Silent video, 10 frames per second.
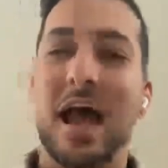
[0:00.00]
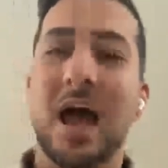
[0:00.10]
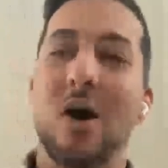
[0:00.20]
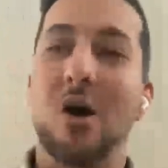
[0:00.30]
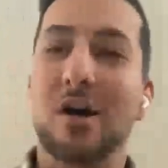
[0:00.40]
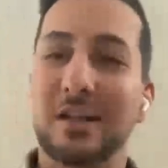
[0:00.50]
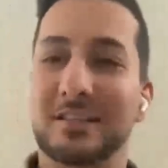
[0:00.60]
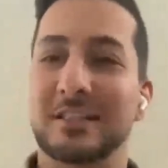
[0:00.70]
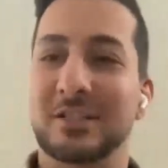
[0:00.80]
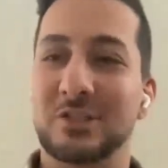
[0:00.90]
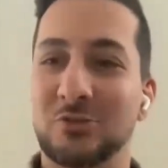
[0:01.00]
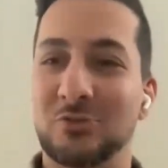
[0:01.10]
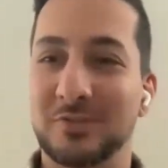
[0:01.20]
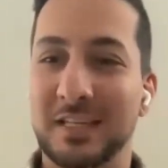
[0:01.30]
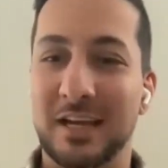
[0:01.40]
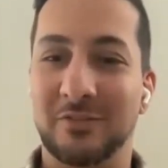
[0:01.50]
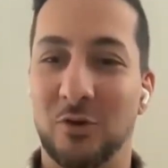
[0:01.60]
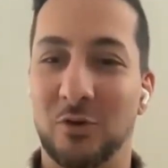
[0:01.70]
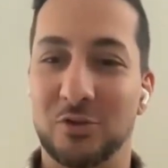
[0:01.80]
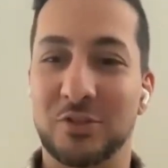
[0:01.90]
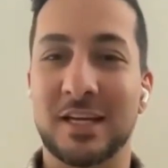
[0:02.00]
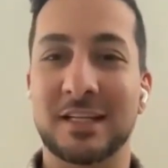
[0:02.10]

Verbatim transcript: how hard is it to take photos?